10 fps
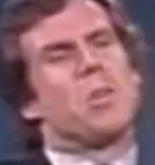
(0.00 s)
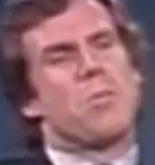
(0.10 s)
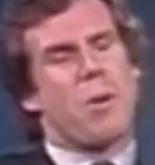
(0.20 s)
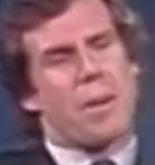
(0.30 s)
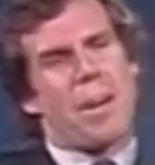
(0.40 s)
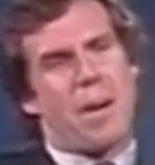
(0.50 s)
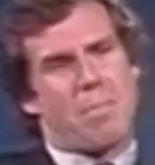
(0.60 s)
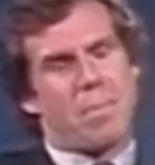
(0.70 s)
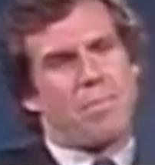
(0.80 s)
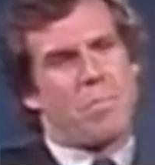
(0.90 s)
As you were
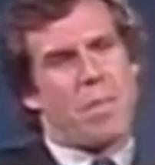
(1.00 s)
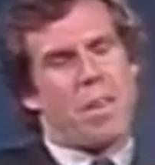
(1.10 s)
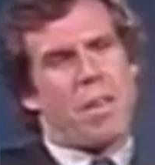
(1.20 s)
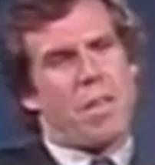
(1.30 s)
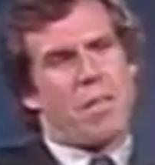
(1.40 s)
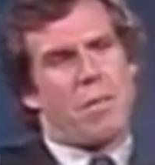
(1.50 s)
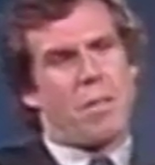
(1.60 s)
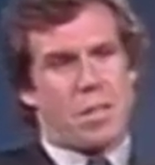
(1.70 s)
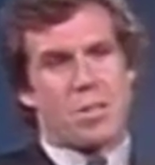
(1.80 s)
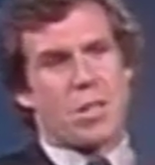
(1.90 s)
growing up,
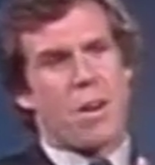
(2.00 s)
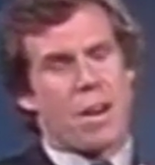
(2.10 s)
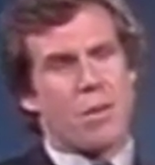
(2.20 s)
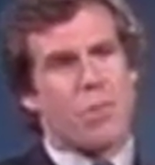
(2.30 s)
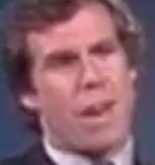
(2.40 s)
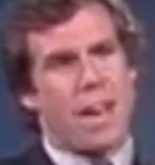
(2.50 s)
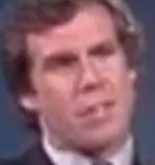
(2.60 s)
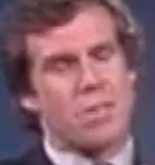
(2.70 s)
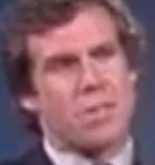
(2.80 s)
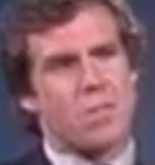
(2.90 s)
the
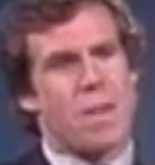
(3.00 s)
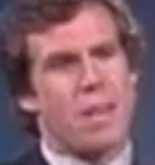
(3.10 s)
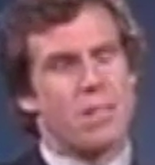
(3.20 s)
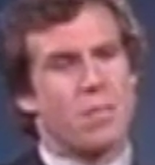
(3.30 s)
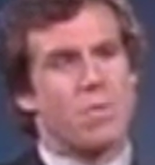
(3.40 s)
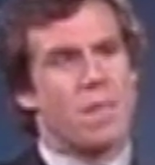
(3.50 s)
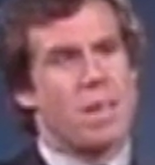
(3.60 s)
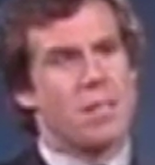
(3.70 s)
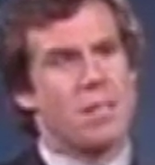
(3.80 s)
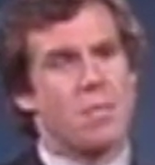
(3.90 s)
historical factors, the
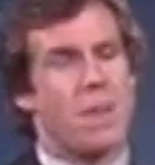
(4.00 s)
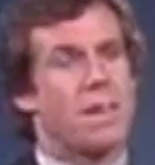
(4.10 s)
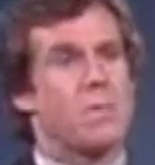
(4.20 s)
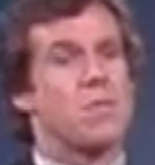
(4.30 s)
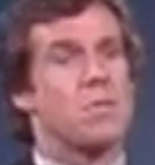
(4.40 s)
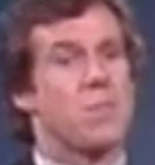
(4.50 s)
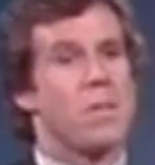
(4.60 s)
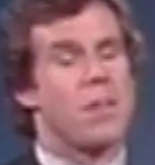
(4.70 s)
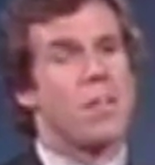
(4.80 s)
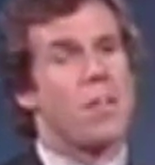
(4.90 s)
factors of tension, the
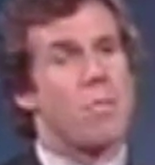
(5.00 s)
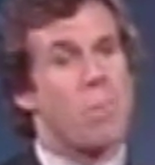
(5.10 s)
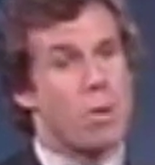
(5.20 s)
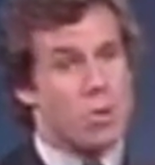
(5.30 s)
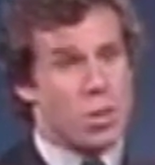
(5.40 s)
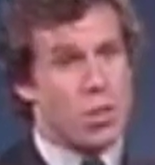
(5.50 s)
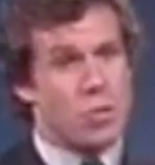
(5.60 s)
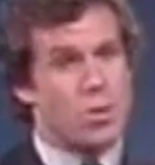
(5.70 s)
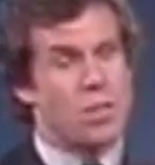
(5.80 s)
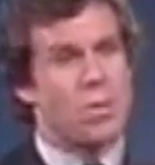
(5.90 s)
factors of
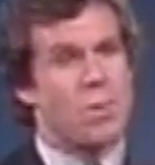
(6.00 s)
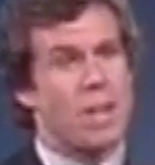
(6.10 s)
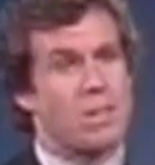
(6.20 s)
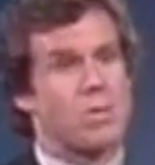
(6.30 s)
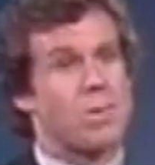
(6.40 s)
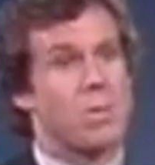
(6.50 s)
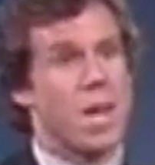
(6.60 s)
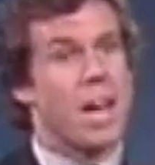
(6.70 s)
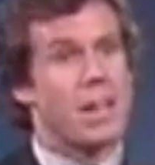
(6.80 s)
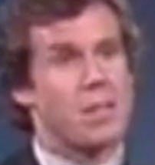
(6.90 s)
persecution, the
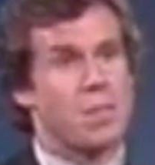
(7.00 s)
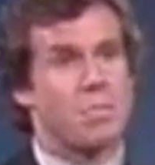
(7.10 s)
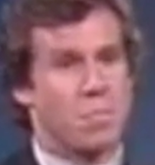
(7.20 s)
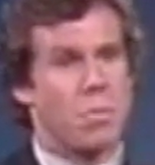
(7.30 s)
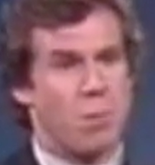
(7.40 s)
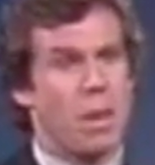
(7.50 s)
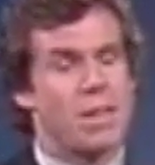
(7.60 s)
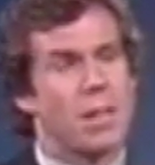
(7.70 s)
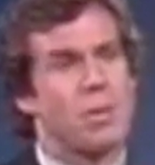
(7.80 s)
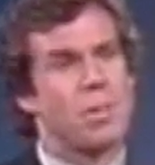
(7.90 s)
factors of Zionism
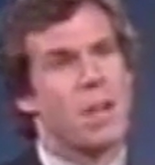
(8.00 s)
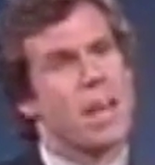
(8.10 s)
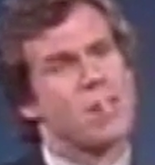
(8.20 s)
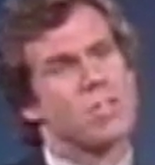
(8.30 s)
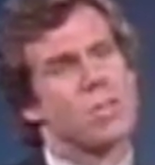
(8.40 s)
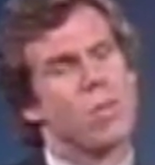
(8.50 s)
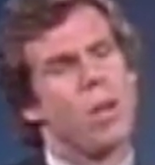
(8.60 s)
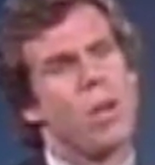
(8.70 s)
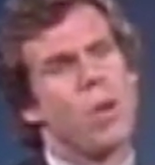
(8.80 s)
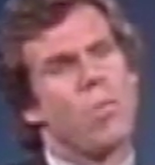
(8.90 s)
were right there in your
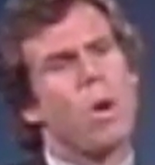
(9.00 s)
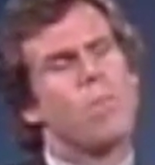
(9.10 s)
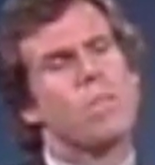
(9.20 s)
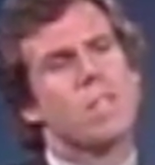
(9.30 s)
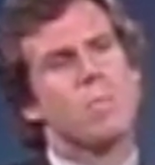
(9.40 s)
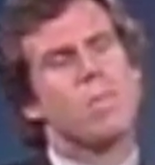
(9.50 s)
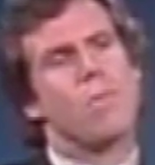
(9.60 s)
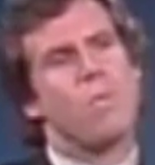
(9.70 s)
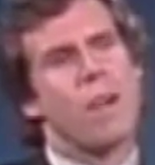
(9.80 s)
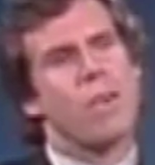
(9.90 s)
household. What
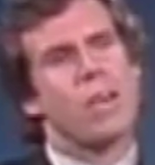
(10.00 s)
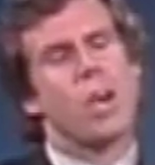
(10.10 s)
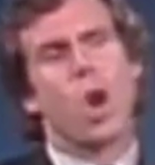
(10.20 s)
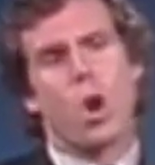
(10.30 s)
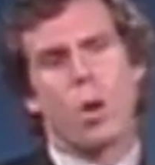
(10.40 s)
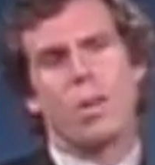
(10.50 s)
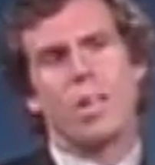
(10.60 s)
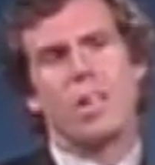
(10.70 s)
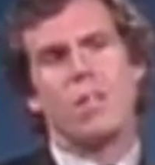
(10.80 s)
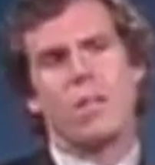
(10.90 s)
were some of the very
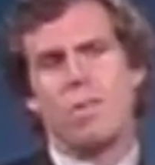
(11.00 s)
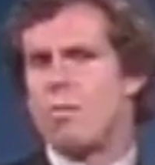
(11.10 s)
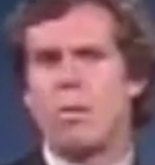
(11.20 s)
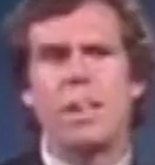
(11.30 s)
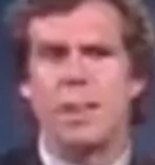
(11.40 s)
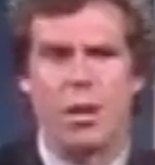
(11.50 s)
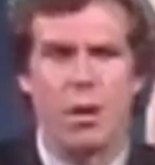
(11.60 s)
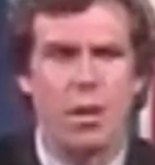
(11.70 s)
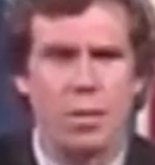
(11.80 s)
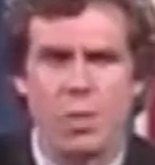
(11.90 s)
early,
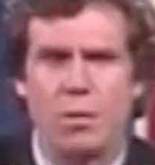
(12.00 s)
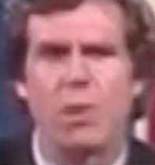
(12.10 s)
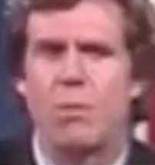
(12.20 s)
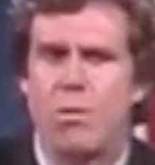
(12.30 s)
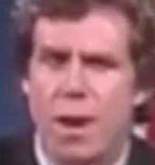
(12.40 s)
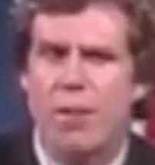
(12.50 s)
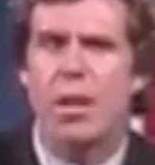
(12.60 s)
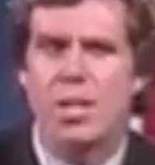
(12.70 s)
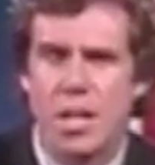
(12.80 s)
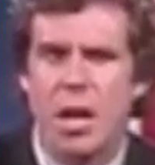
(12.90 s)
really early, when you were a
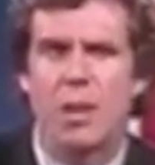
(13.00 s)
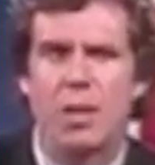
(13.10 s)
very